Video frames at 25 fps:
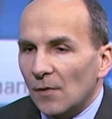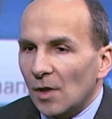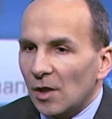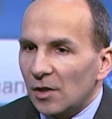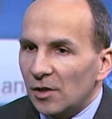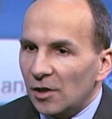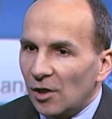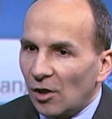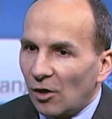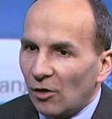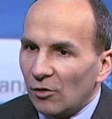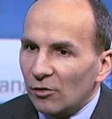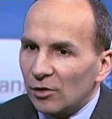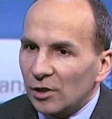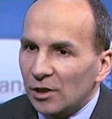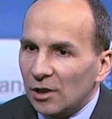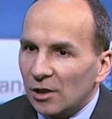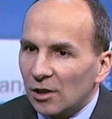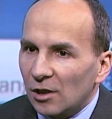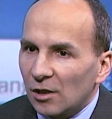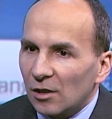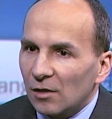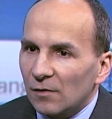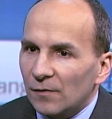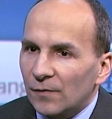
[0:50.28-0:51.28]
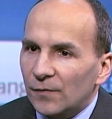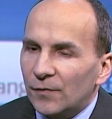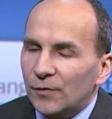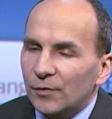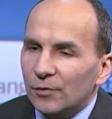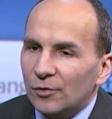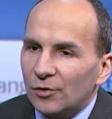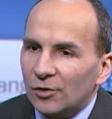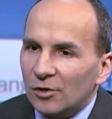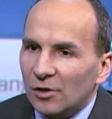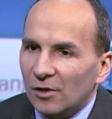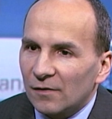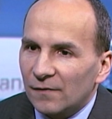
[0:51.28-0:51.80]
The Oracle
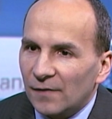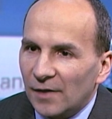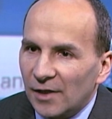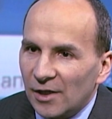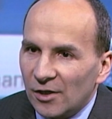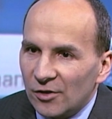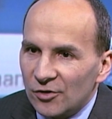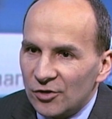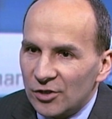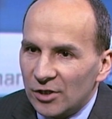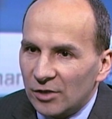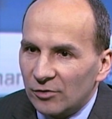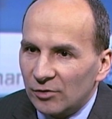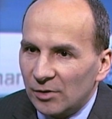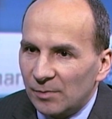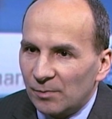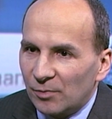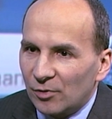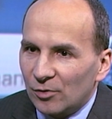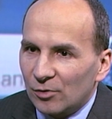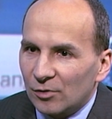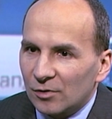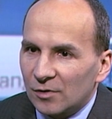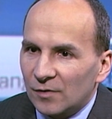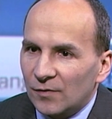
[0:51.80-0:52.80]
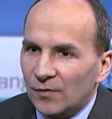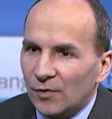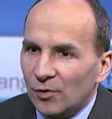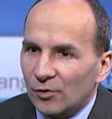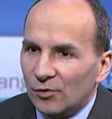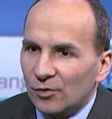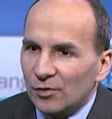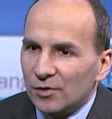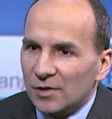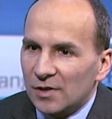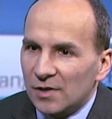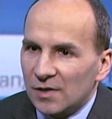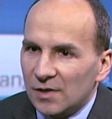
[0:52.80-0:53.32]
Future of Energy report
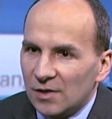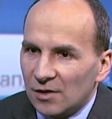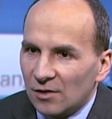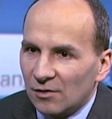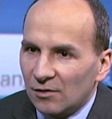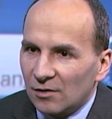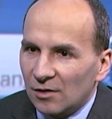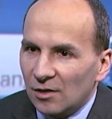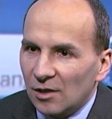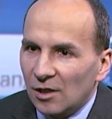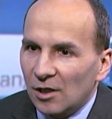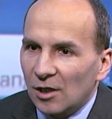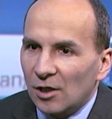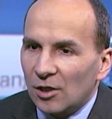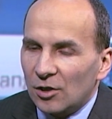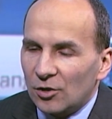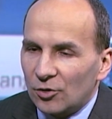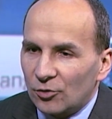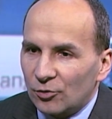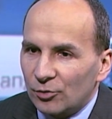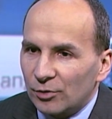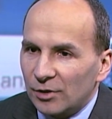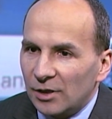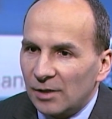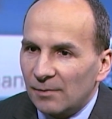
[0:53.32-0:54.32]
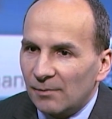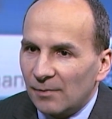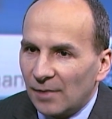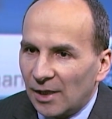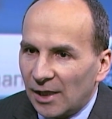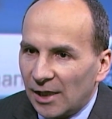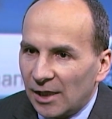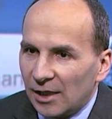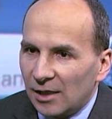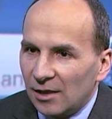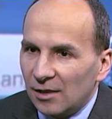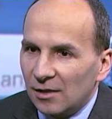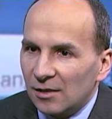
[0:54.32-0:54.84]
focuses on three
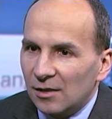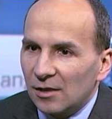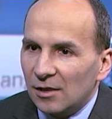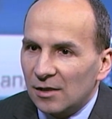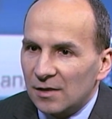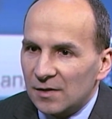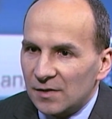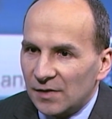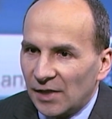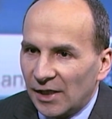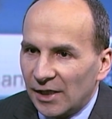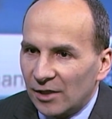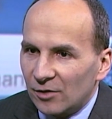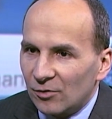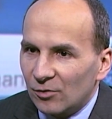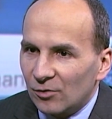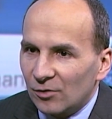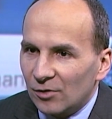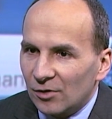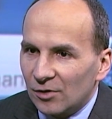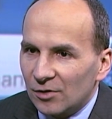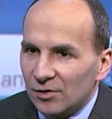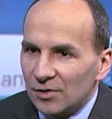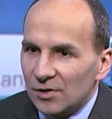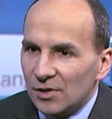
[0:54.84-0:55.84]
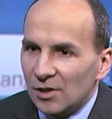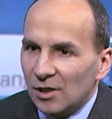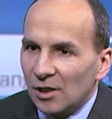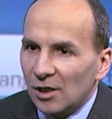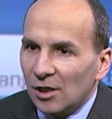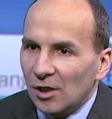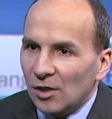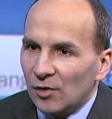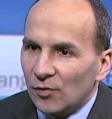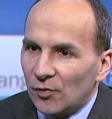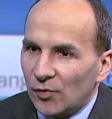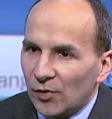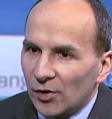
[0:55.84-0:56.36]
main stakeholders.
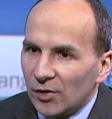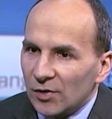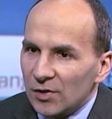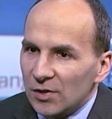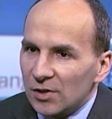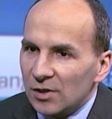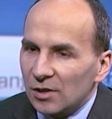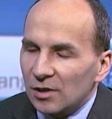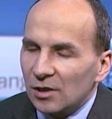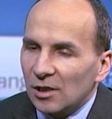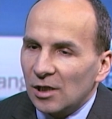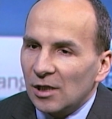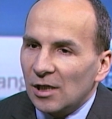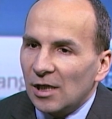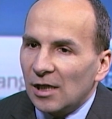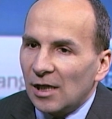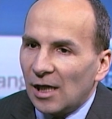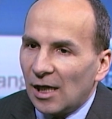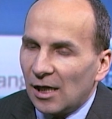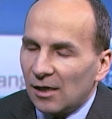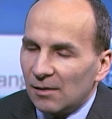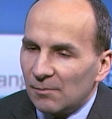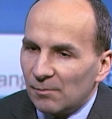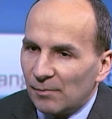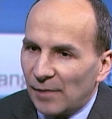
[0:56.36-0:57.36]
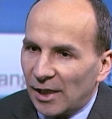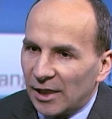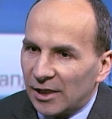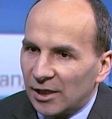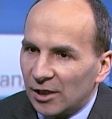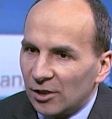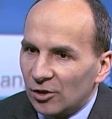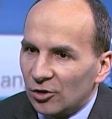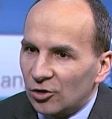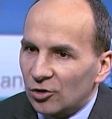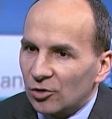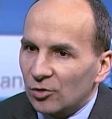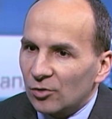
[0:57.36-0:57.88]
First,
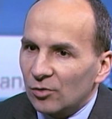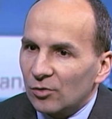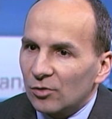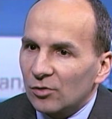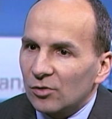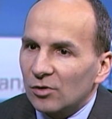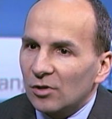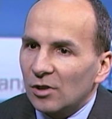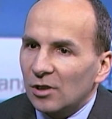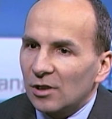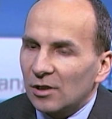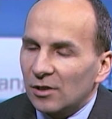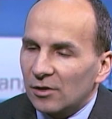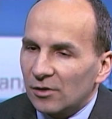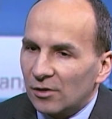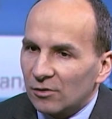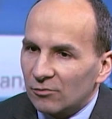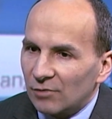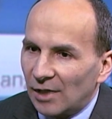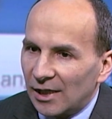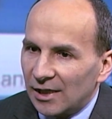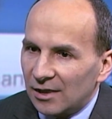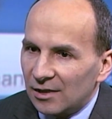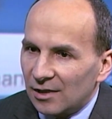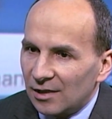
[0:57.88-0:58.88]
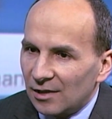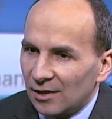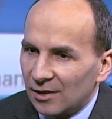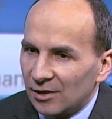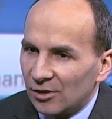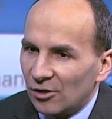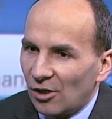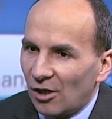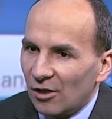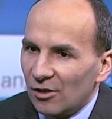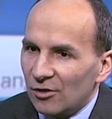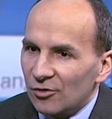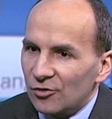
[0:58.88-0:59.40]
making sure the right
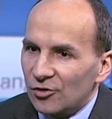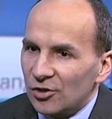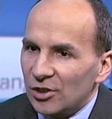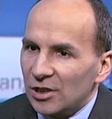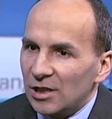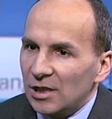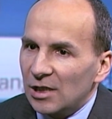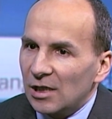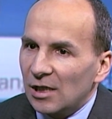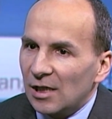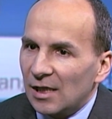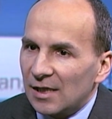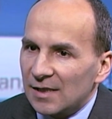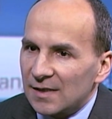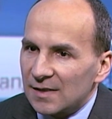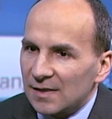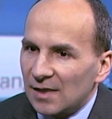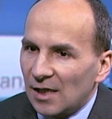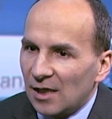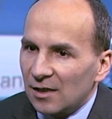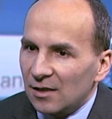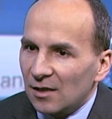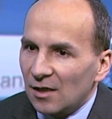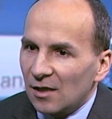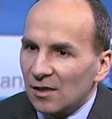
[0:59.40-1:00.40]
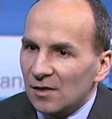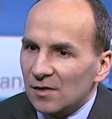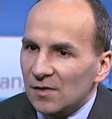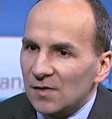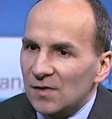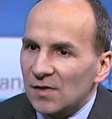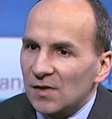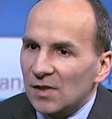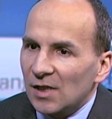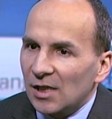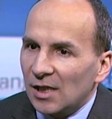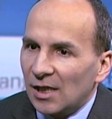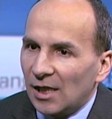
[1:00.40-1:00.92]
technology
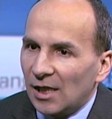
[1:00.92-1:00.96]
standards